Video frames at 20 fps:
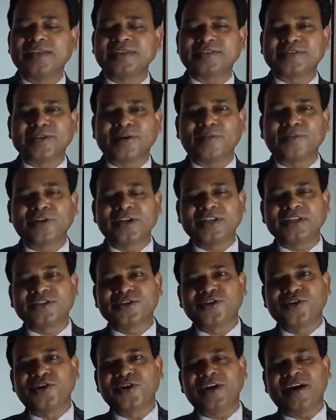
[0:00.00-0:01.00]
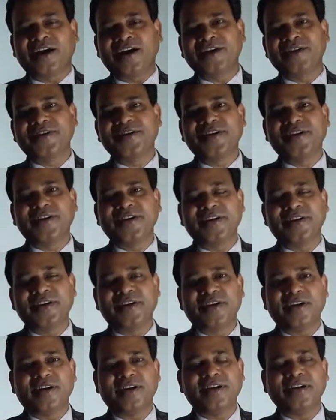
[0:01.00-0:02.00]
Someone has got 100
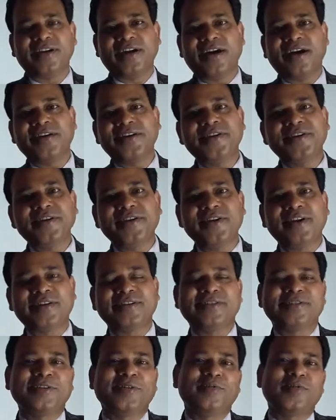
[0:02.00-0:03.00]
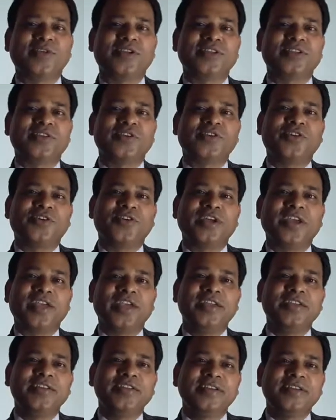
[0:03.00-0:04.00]
in 100 and someone has got
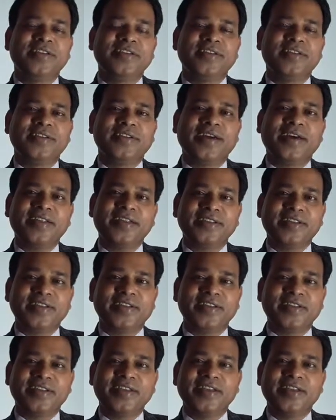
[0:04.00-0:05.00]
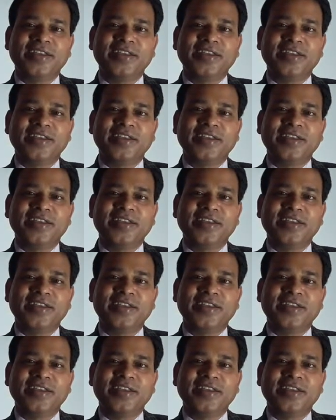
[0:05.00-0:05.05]
80 in 100.